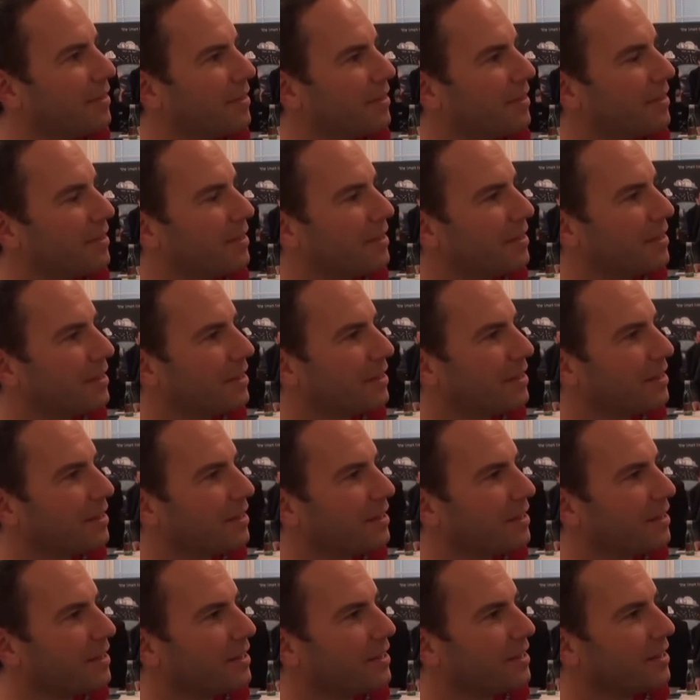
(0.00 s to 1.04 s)

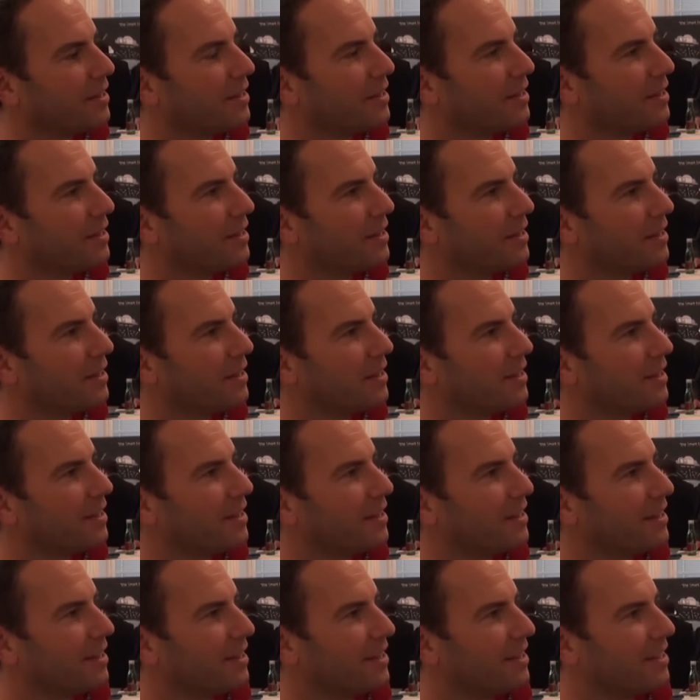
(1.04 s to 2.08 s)

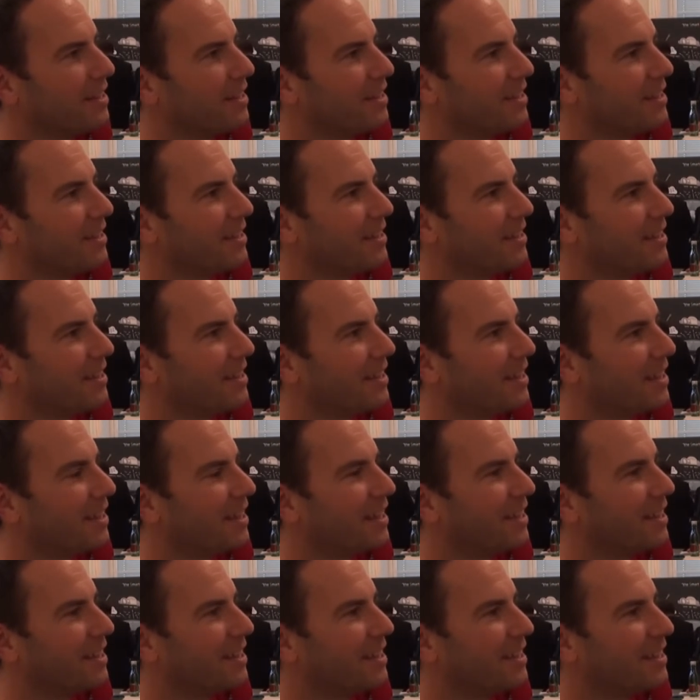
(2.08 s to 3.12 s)

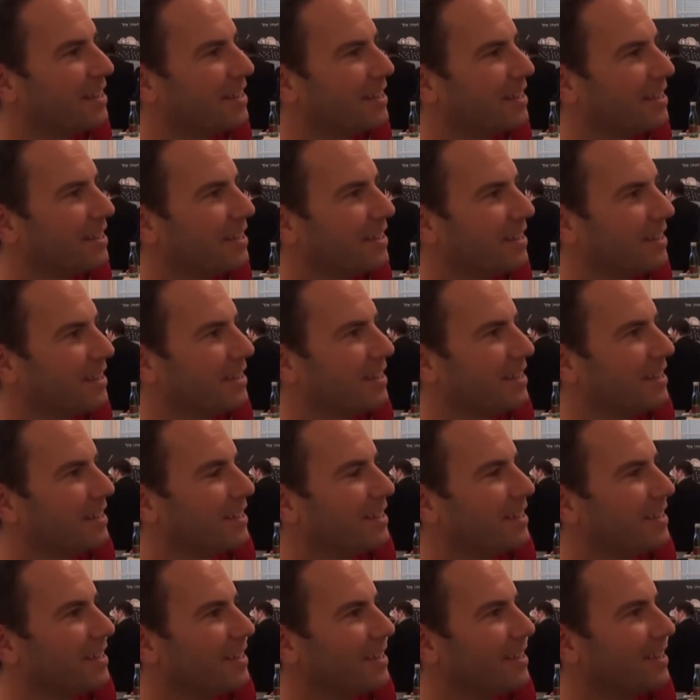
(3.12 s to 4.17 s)

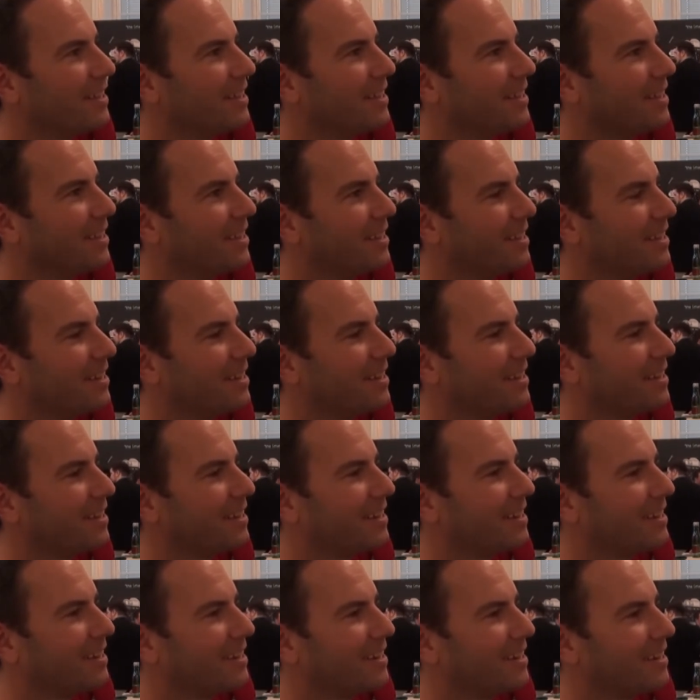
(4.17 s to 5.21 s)

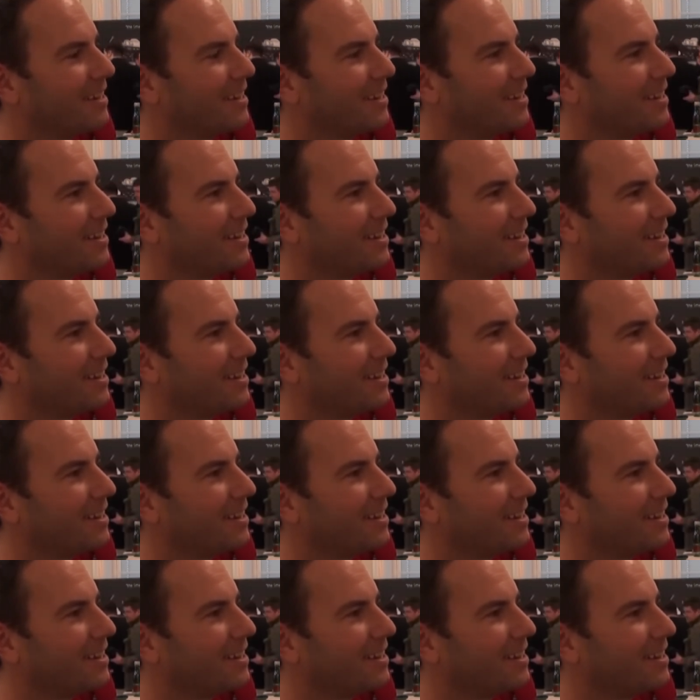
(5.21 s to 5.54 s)
(silent)